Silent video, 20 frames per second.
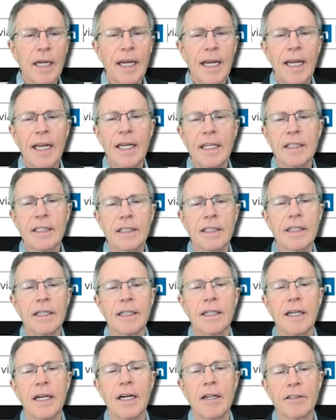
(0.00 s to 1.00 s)
And
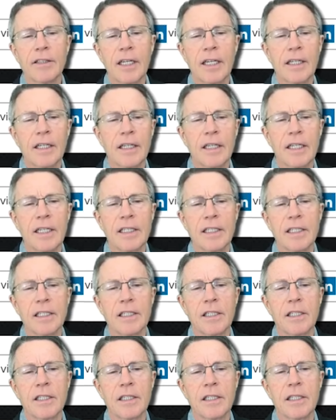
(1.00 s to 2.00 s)
uh, I'll tell you this,
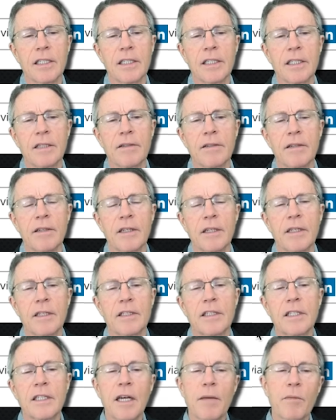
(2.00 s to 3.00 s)
it's uh,
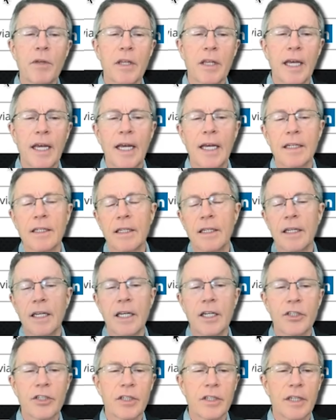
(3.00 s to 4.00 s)
uh, some of that
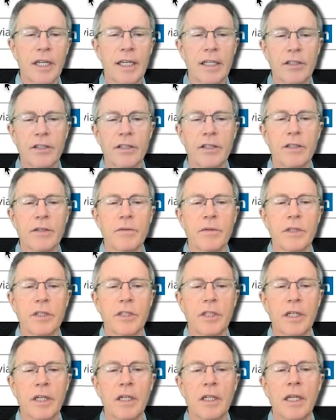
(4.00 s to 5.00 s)
connection has to do
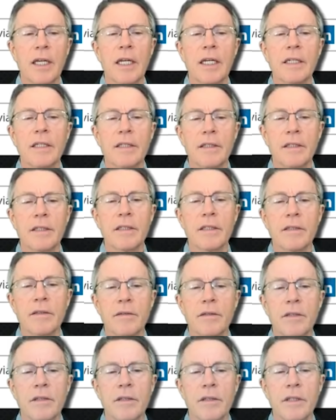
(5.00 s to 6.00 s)
with GLA,
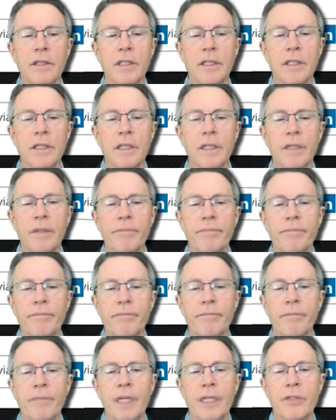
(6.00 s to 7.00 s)
the, the um,
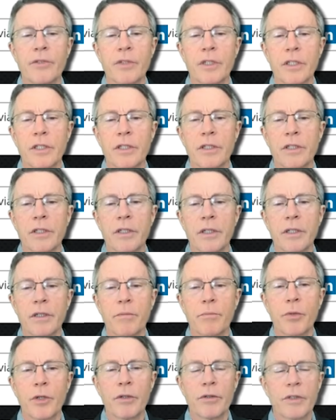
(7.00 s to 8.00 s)
matrix
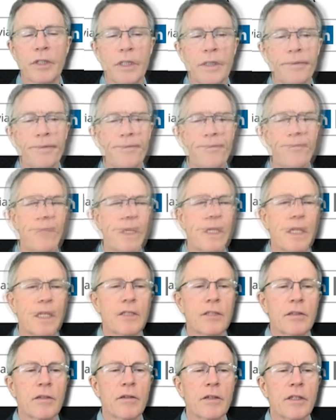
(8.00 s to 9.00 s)
uh, protein. But
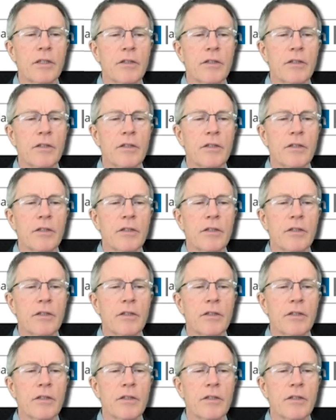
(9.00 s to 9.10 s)
let's not